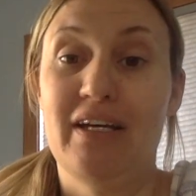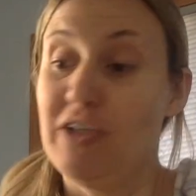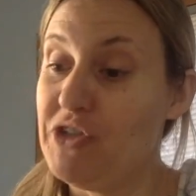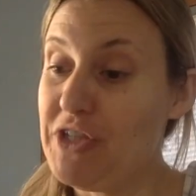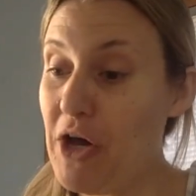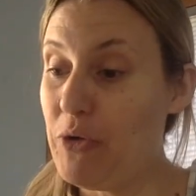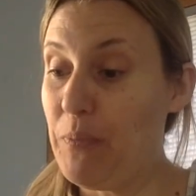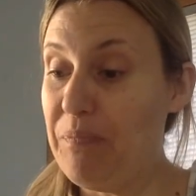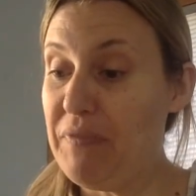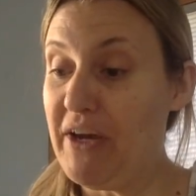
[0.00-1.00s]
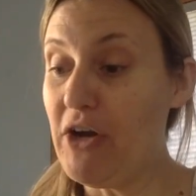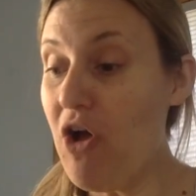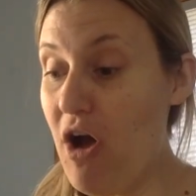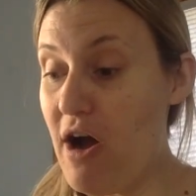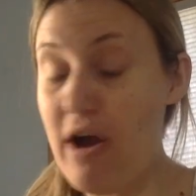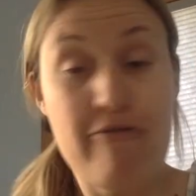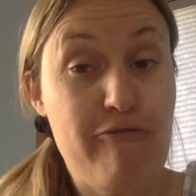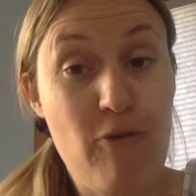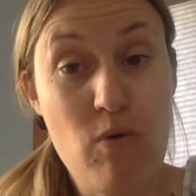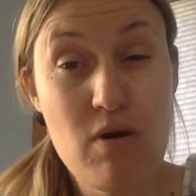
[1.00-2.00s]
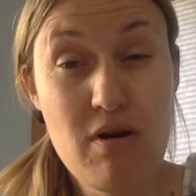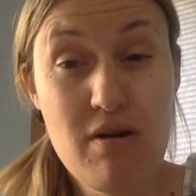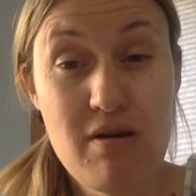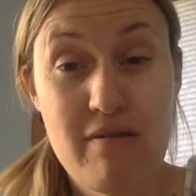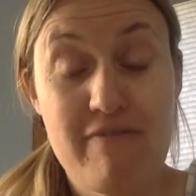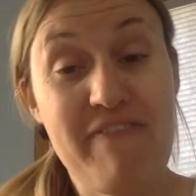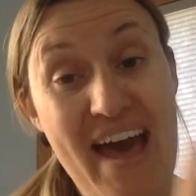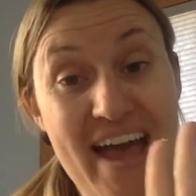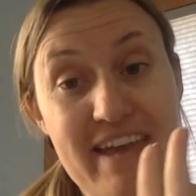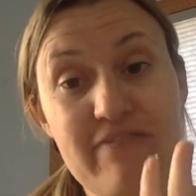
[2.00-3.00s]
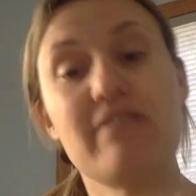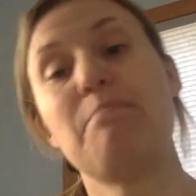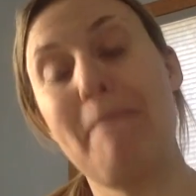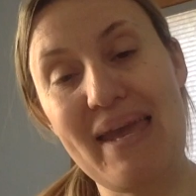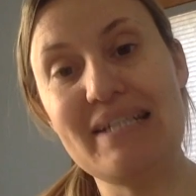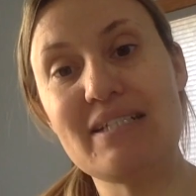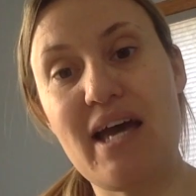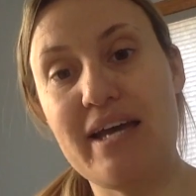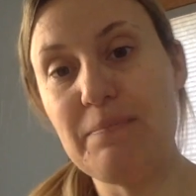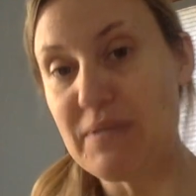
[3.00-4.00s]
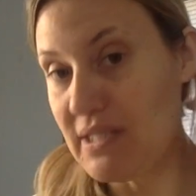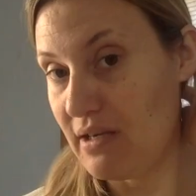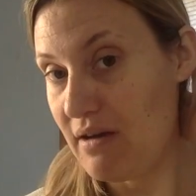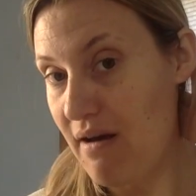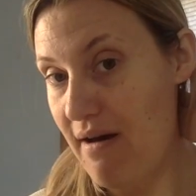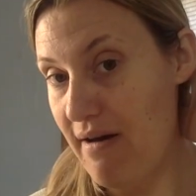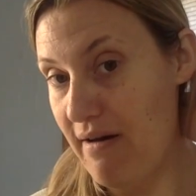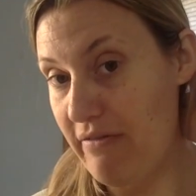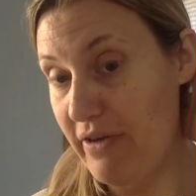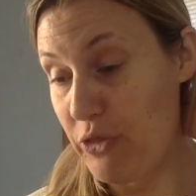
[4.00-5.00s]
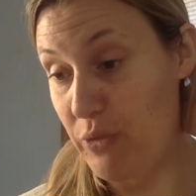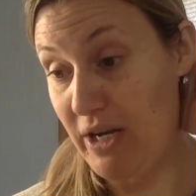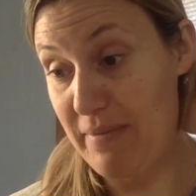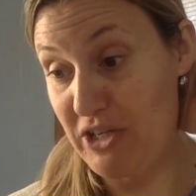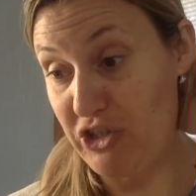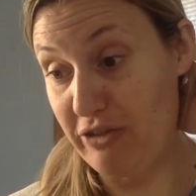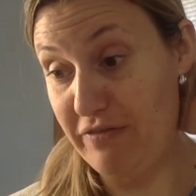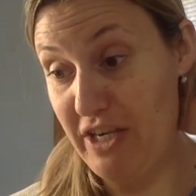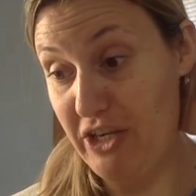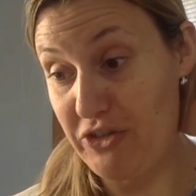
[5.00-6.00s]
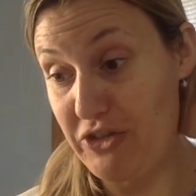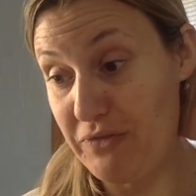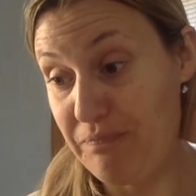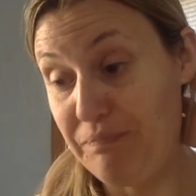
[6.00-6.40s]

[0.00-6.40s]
So there are 5 main types of three-dimensional figures.